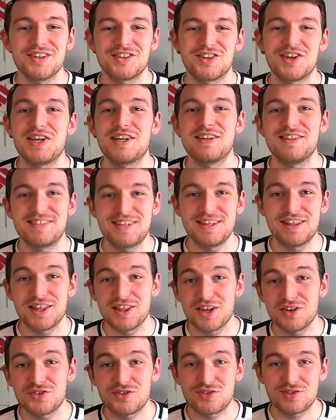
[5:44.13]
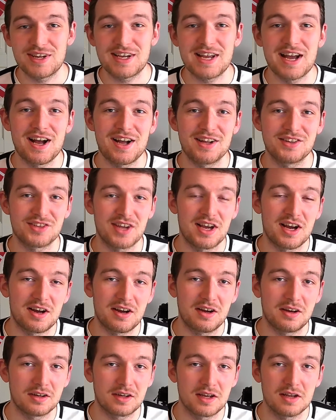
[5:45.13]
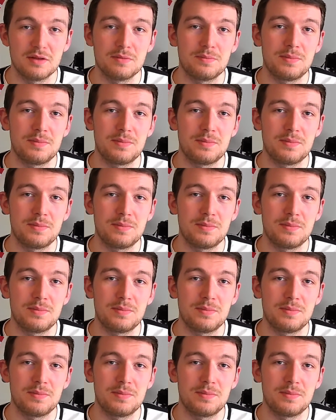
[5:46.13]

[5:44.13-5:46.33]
So you can see that those three cards are going